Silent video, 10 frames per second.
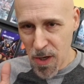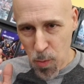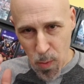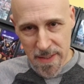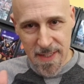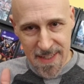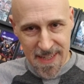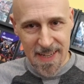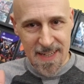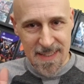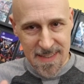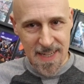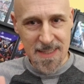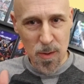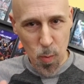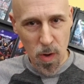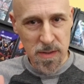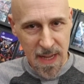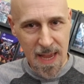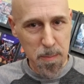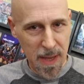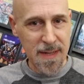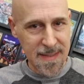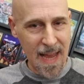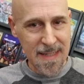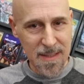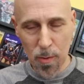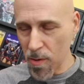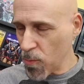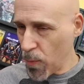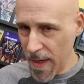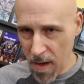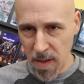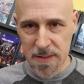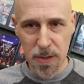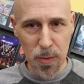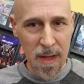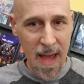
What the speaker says: What kid doesn't want a pet dinosaur? We all do.